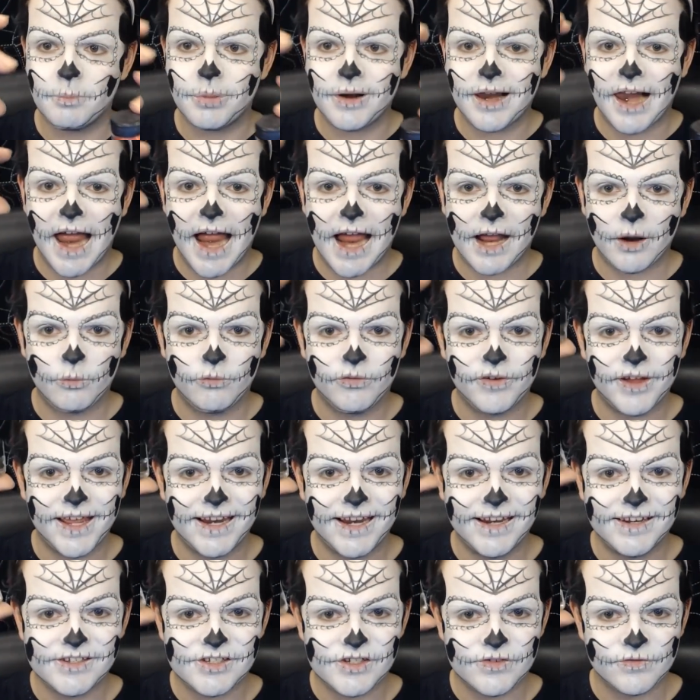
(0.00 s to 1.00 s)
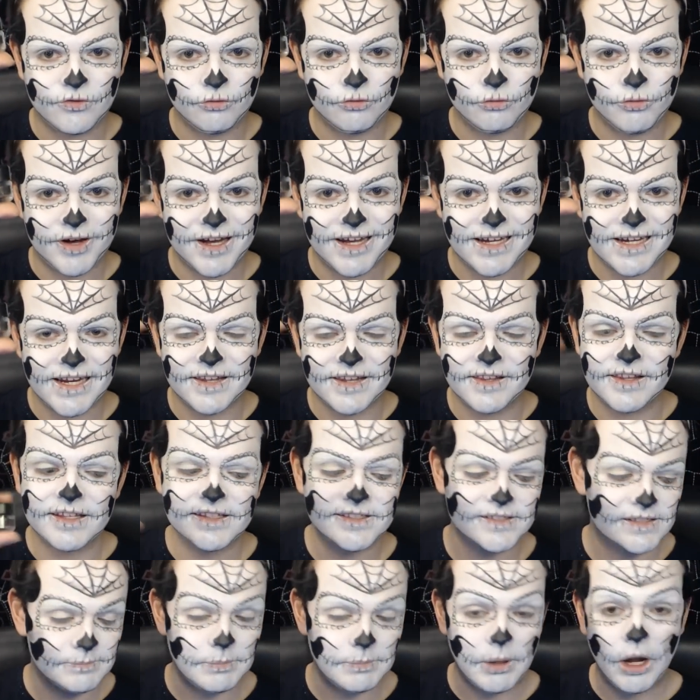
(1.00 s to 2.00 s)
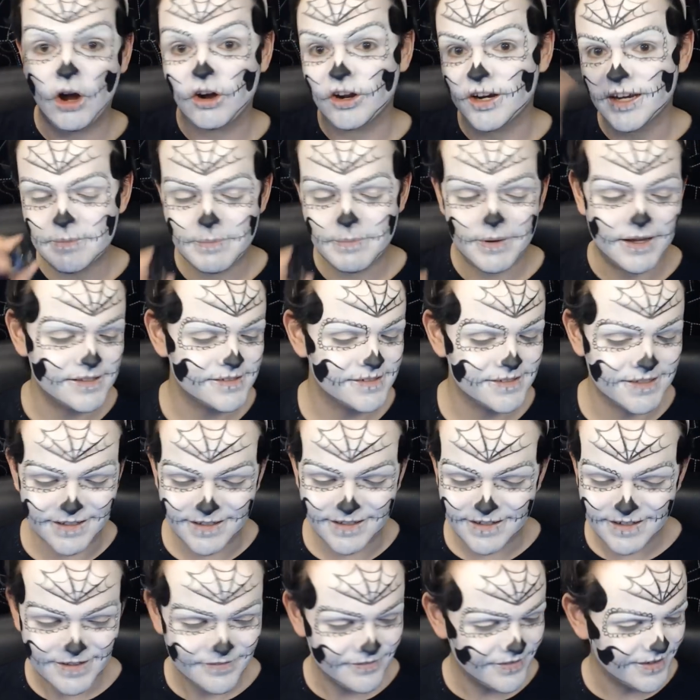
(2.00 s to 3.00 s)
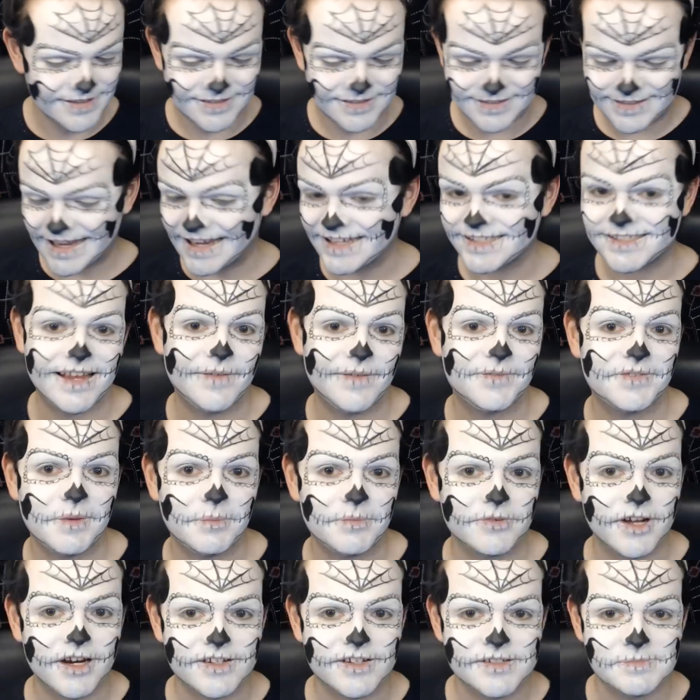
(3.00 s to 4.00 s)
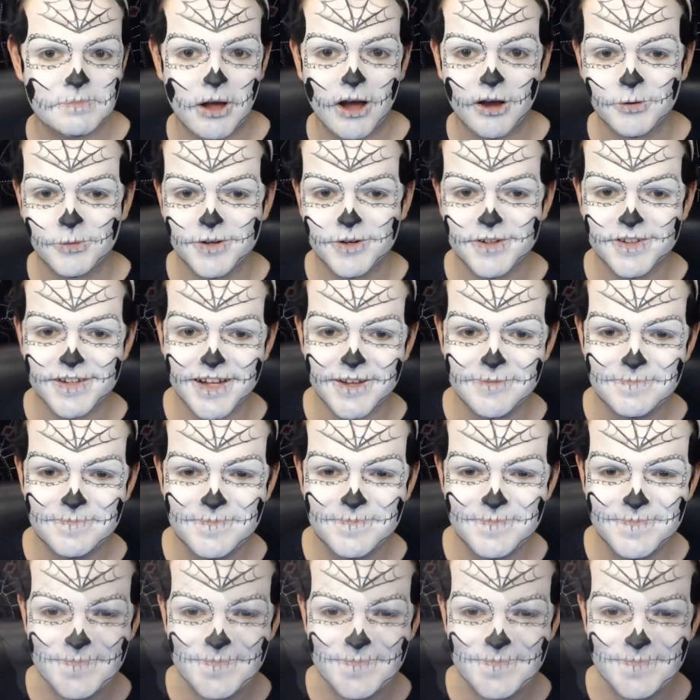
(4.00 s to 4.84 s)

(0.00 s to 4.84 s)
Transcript: a black with a hint of green in that's sparkly, basically. it has to have some kind of sparkle, doesn't it?